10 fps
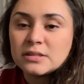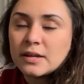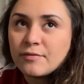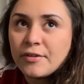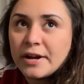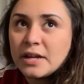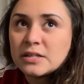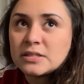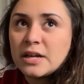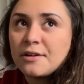Like Friday and
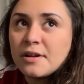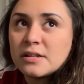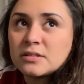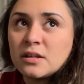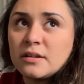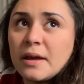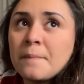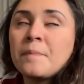Saturday and Sunday.